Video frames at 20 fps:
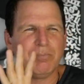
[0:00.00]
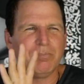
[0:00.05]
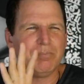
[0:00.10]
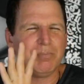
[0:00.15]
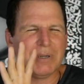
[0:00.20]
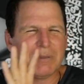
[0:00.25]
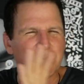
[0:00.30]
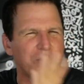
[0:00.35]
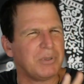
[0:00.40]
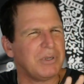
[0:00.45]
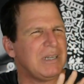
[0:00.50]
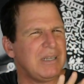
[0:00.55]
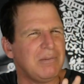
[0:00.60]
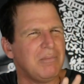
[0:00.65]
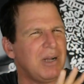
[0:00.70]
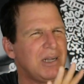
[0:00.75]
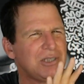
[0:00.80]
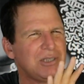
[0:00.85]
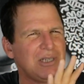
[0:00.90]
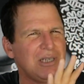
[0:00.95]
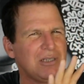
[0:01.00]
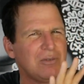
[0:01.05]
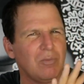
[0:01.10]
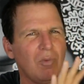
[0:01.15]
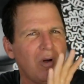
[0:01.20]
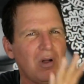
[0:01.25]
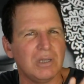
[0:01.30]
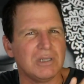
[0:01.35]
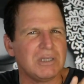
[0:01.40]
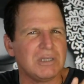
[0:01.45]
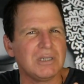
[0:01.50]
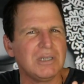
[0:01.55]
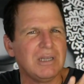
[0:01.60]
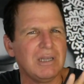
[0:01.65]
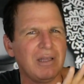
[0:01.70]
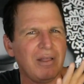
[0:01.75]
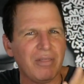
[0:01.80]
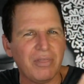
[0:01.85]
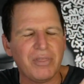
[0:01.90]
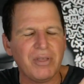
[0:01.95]
but pretty much it was
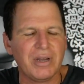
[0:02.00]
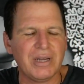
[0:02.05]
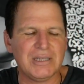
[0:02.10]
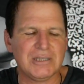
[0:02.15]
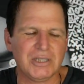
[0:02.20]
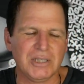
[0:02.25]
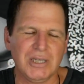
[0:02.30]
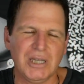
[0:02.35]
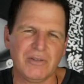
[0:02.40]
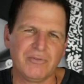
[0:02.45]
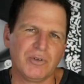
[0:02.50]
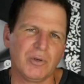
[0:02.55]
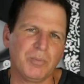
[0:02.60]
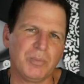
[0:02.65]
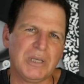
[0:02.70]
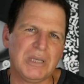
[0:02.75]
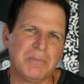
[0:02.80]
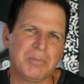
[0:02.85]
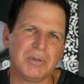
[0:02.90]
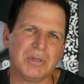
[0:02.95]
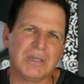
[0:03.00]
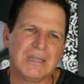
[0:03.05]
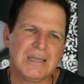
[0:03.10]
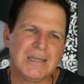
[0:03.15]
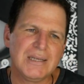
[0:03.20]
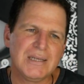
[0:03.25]
the internet for people.